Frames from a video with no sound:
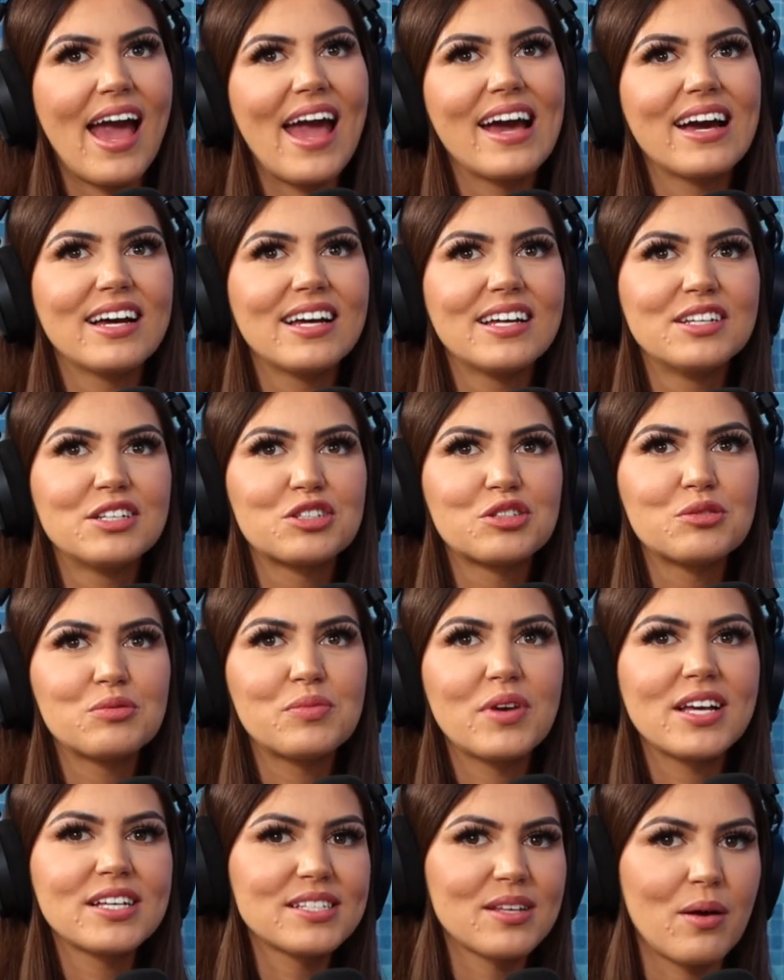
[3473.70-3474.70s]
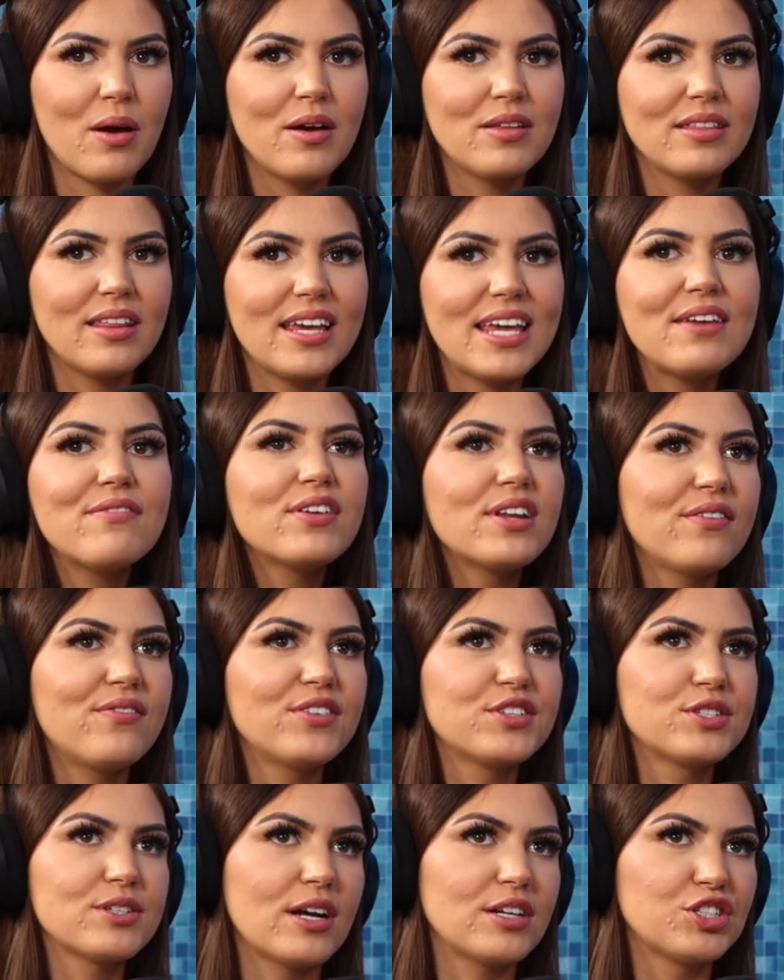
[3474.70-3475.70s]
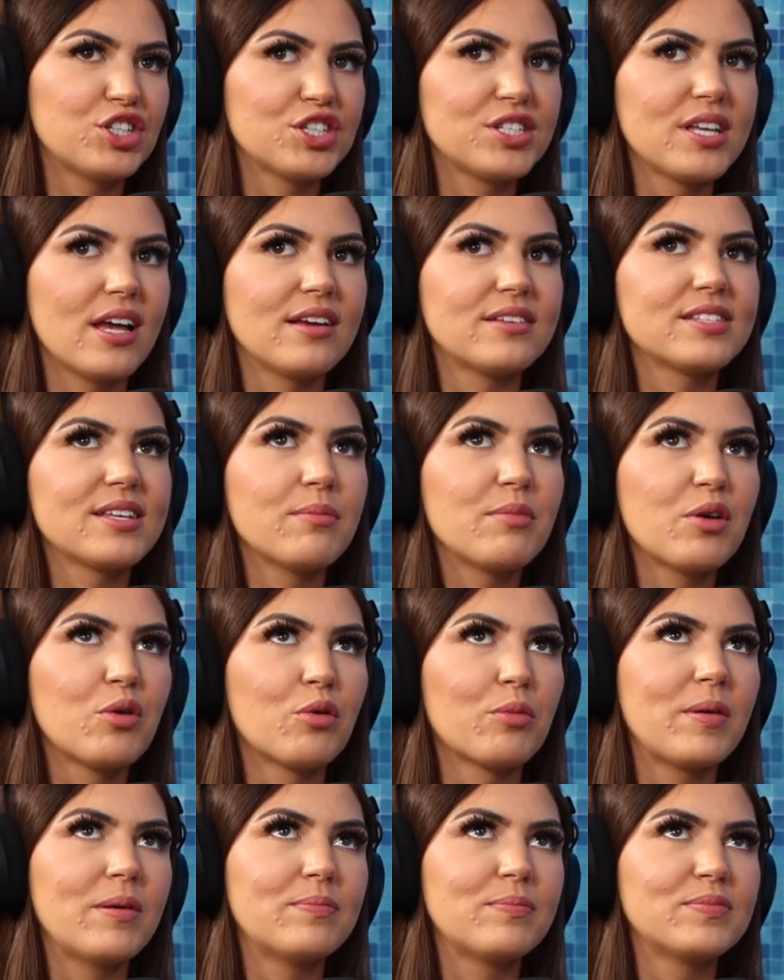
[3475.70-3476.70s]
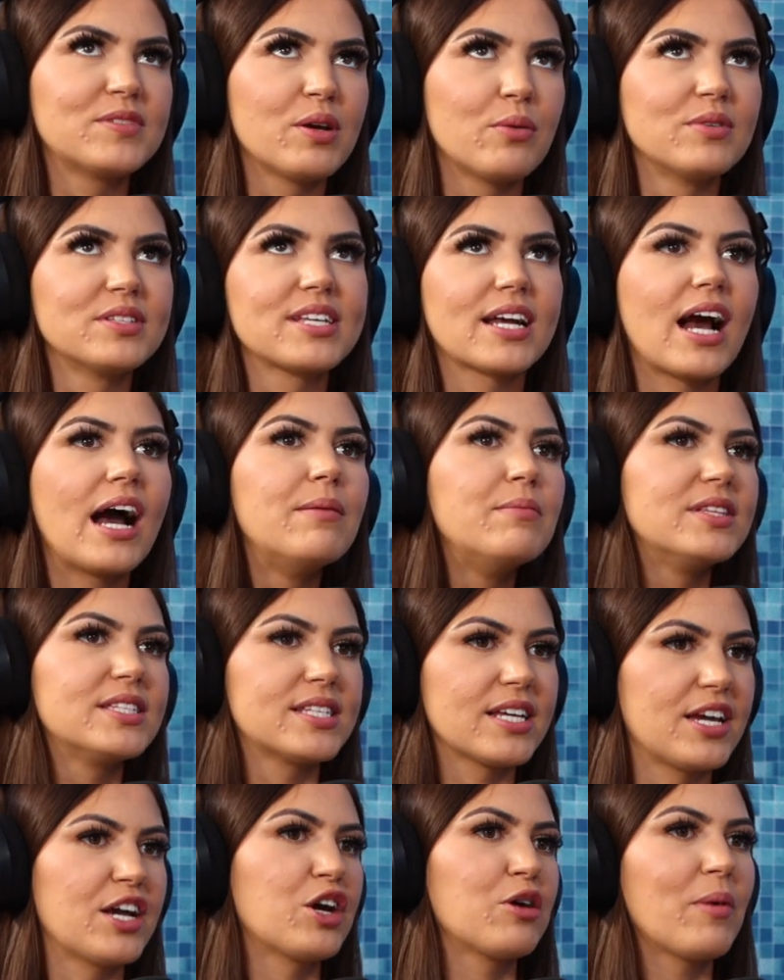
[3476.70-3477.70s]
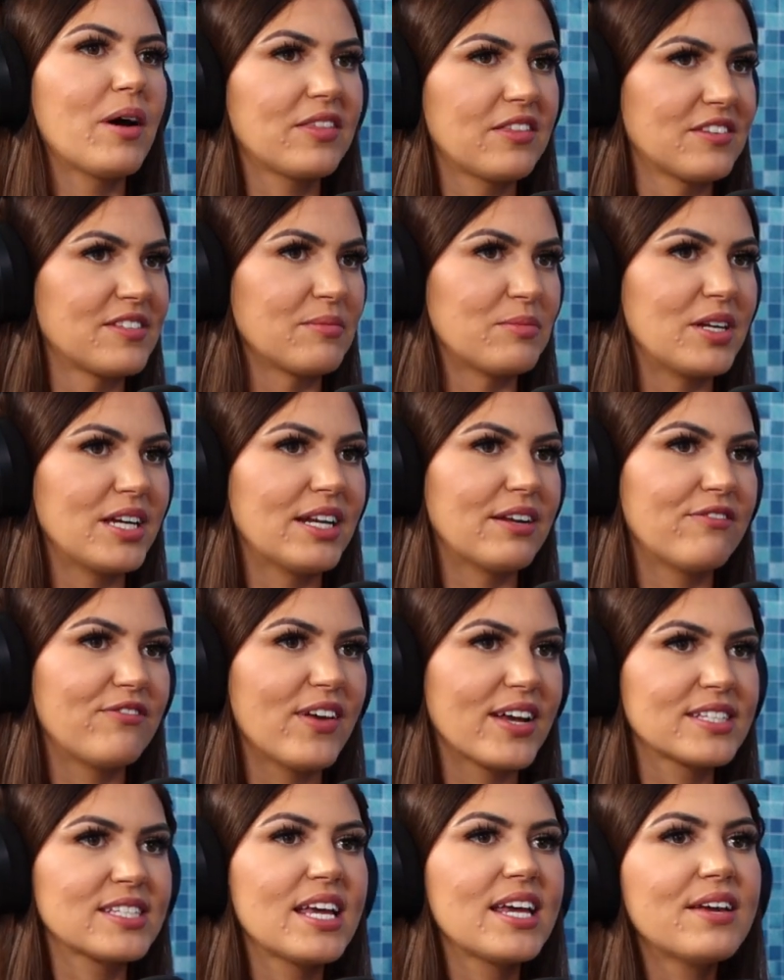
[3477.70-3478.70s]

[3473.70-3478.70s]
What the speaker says: And because even if it's not just something where someone's like, I'm insecure about this, I'm going to get it fixed.